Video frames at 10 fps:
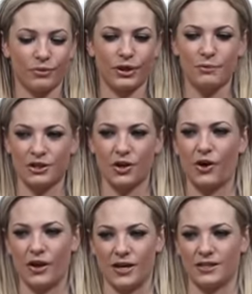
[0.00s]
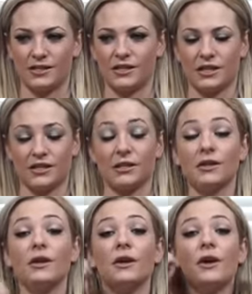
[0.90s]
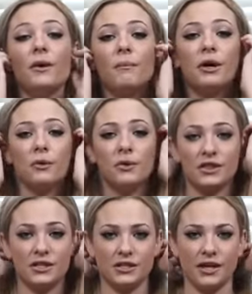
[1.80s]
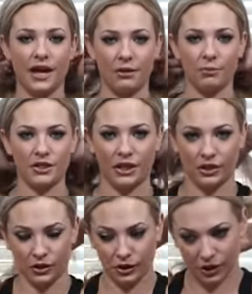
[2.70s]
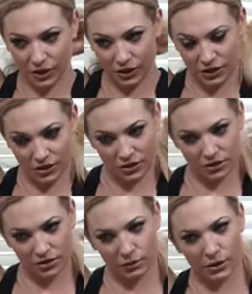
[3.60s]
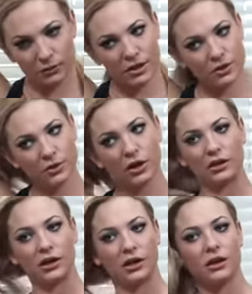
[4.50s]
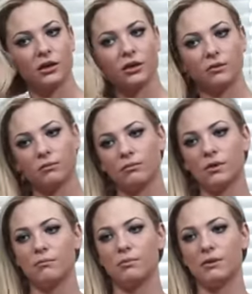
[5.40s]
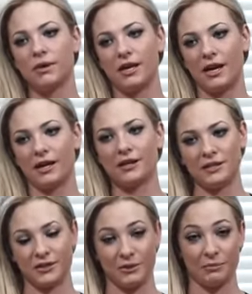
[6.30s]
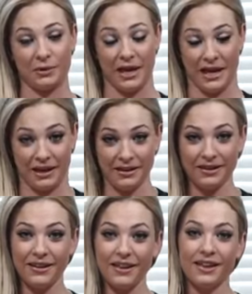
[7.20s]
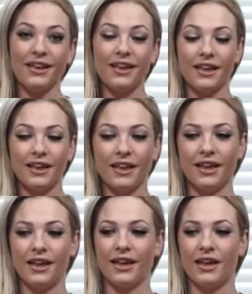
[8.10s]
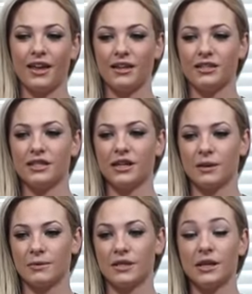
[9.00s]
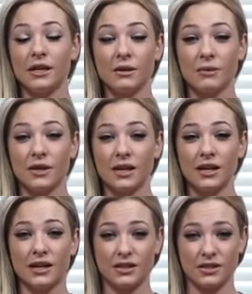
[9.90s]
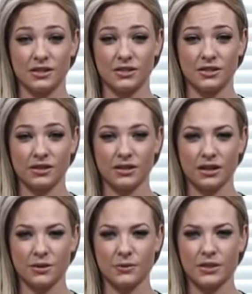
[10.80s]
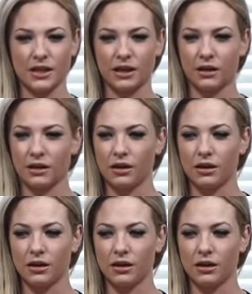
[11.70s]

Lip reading: pretty much all cases, it doesn't. But with this guy in particular, he went way too hard. Like he bit my neck until it bled and he kept hitting me and just, he was like